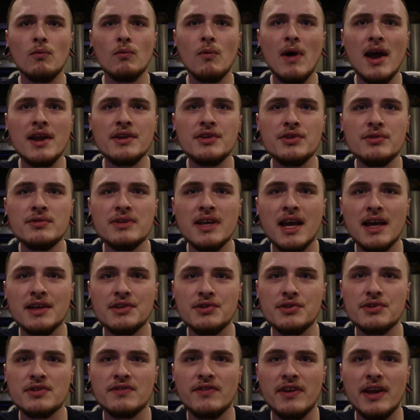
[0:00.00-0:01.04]
Why do
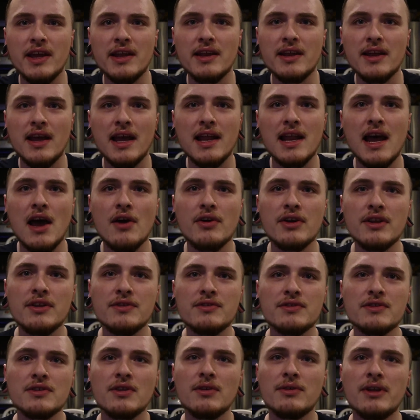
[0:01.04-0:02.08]
tattoos fade, and how can you
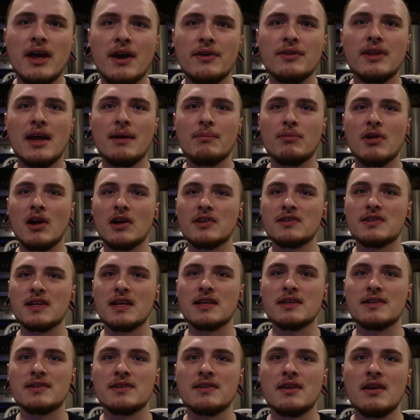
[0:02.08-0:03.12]
slow down that
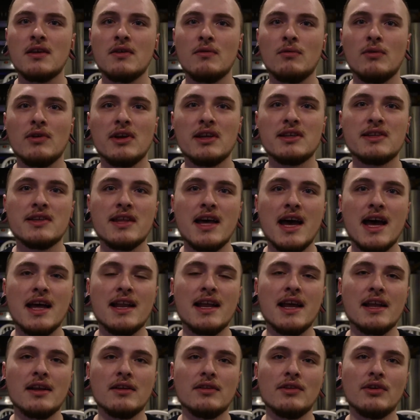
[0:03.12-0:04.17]
process? We'll get to that
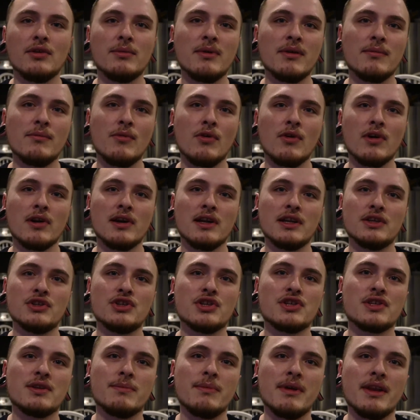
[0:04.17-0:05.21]
and a little bit more in
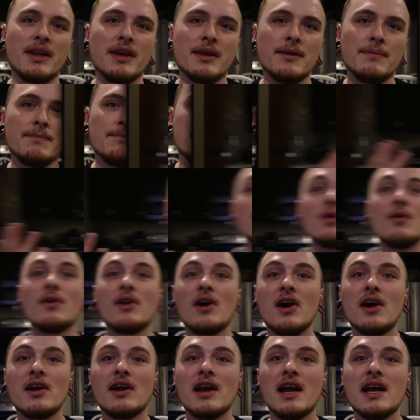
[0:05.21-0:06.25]
just a minute. What's going
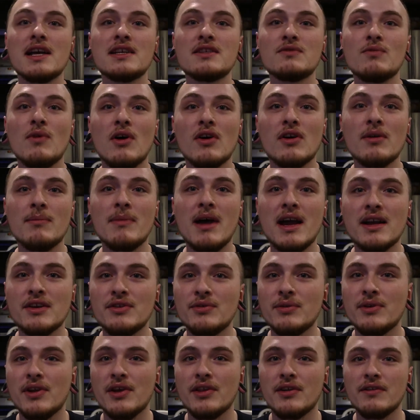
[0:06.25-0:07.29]
on, guys? Welcome back
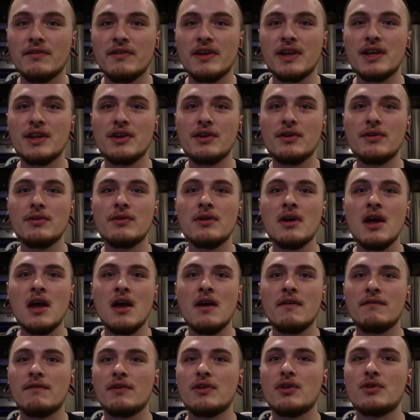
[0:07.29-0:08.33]
to another video.
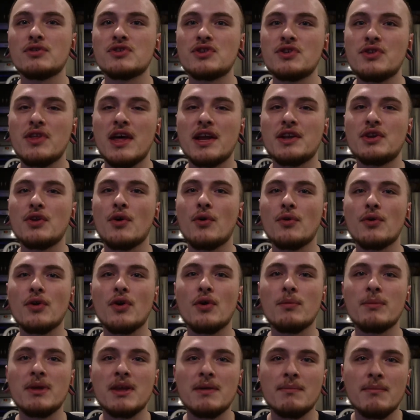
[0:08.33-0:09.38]
For those of you that don't know
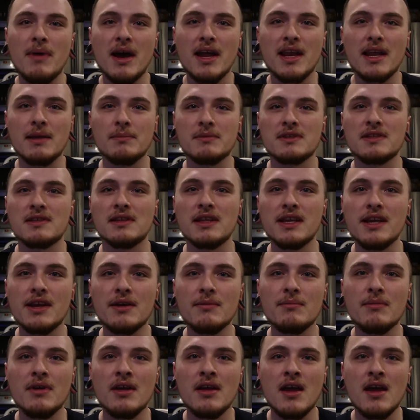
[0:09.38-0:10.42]
me, my name is
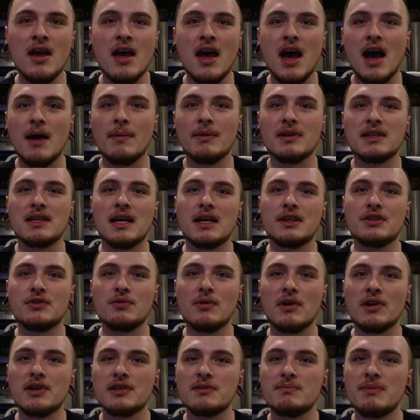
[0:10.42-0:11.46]
Liam. I'm a tattoo
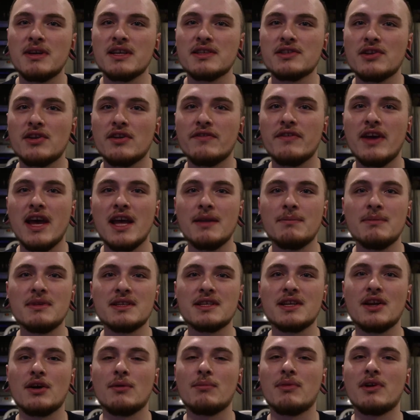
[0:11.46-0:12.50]
artist based out of
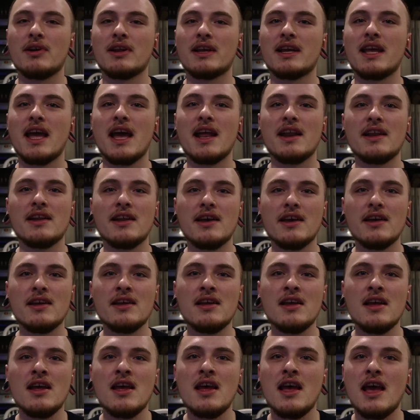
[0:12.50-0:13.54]
Edmonton, Alberta, Canada,
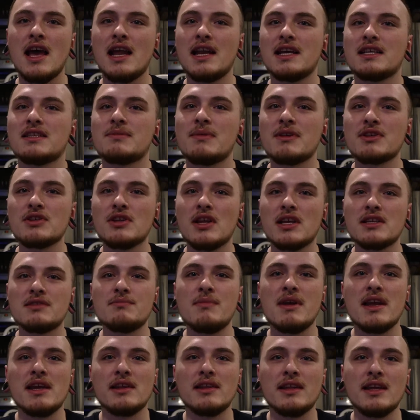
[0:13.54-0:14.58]
and I specialize
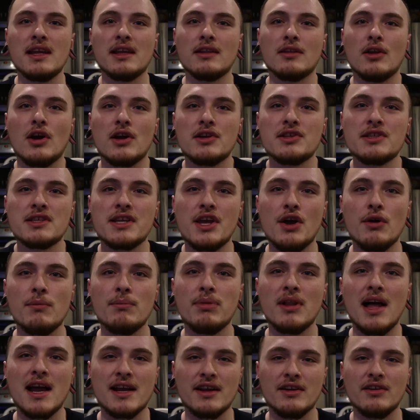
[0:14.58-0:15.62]
mainly in large-scale
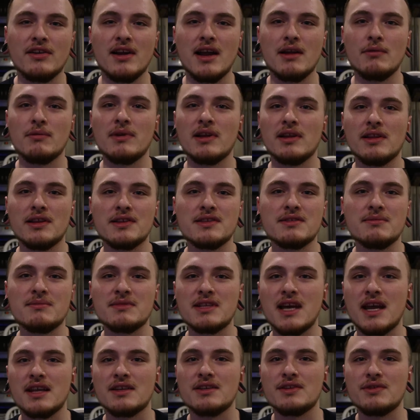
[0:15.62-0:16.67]
black and gray realism
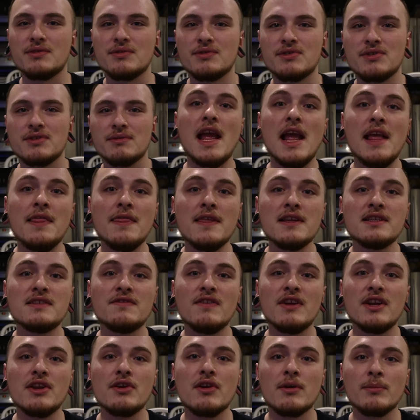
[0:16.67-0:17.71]
tattoos. In this
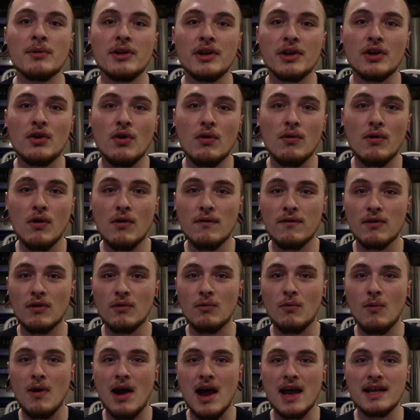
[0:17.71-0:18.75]
video, I'm going to go over
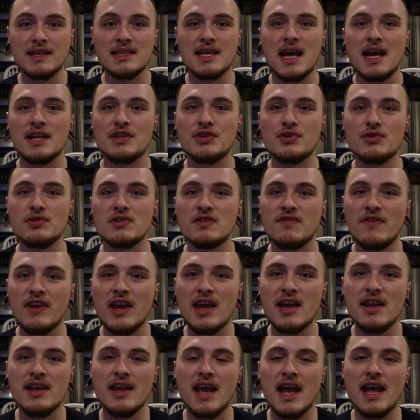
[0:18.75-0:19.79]
why tattoos
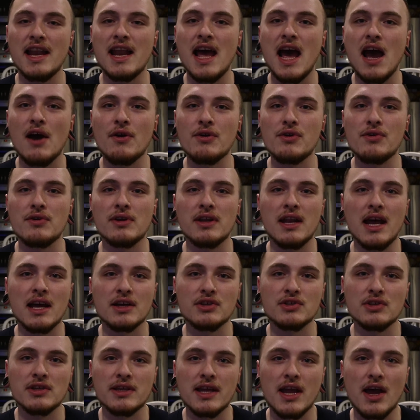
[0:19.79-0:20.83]
fade and how you can
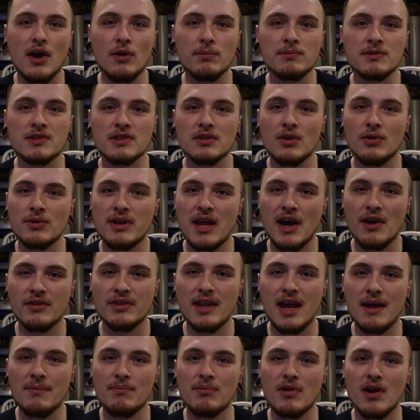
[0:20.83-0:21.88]
actually help slow down
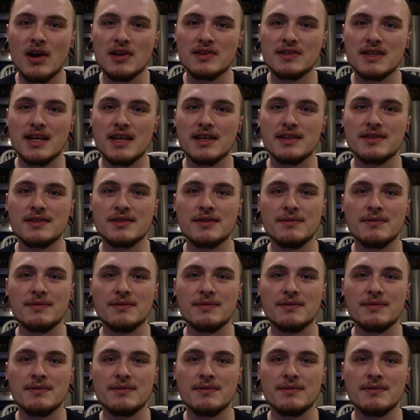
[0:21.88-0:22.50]
that process.